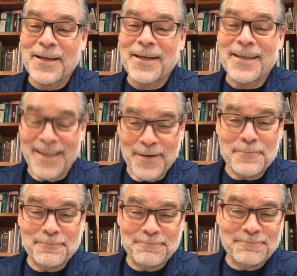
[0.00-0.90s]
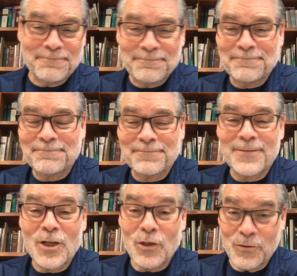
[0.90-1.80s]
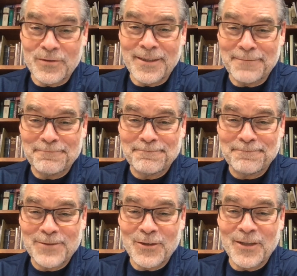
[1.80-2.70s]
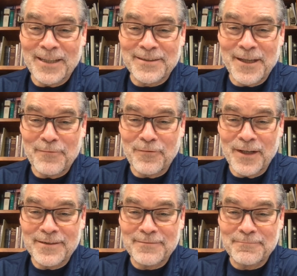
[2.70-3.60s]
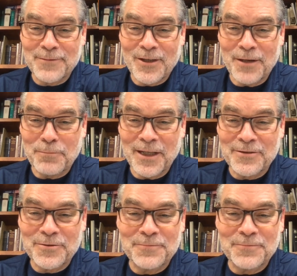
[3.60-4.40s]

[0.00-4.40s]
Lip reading: Yep, Lucy. Till next time, friends. God bless you.